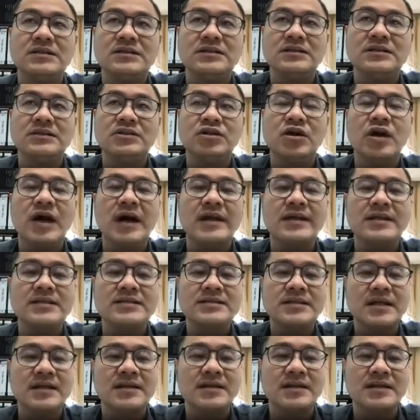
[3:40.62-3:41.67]
your
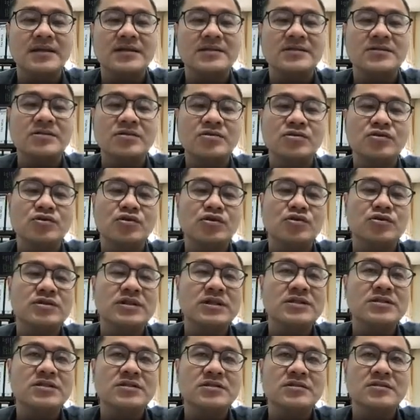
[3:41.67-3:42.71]
understanding. So you
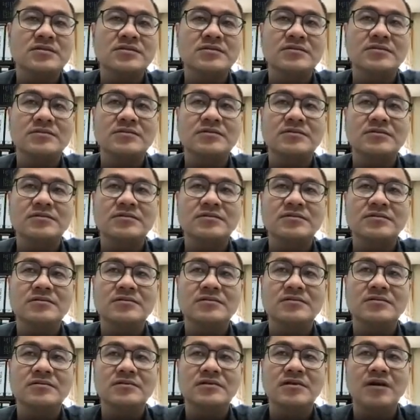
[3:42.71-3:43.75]
just
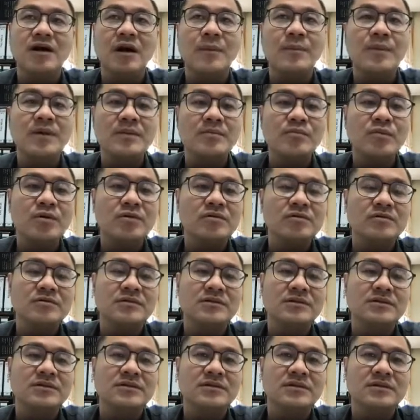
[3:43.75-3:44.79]
open book,
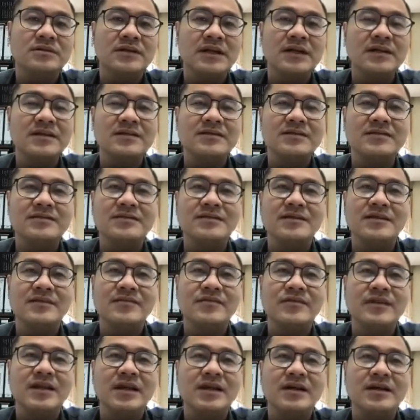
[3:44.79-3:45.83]
right?
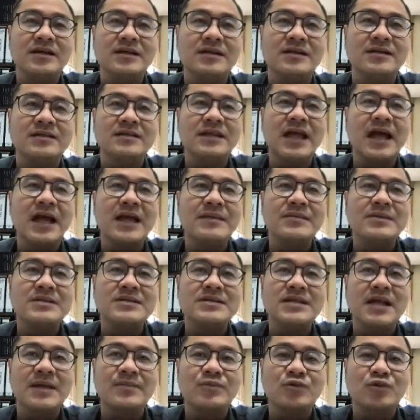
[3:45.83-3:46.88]
Time is
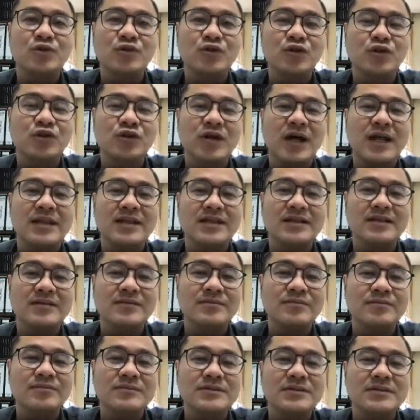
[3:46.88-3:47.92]
up to you and
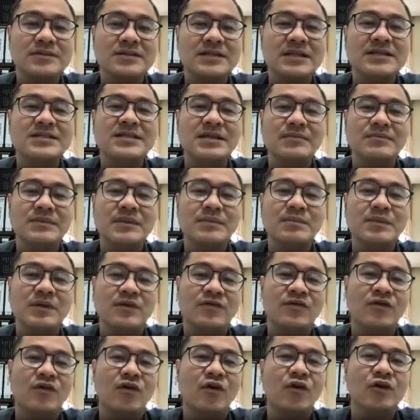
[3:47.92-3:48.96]
just submit
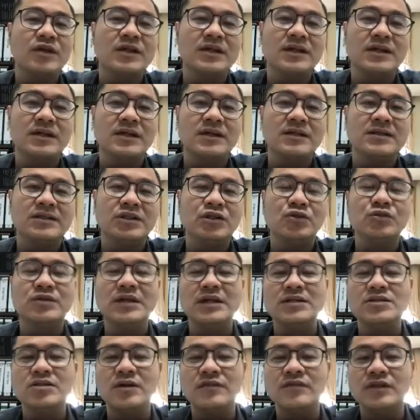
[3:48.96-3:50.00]
before the due
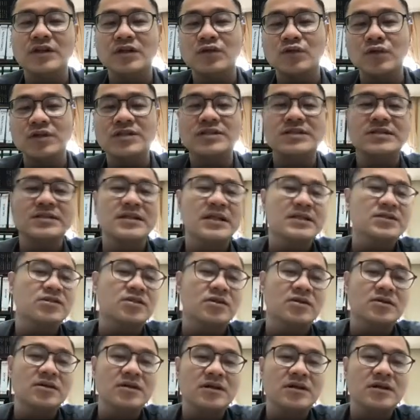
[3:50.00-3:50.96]
dates of the quiz, that's all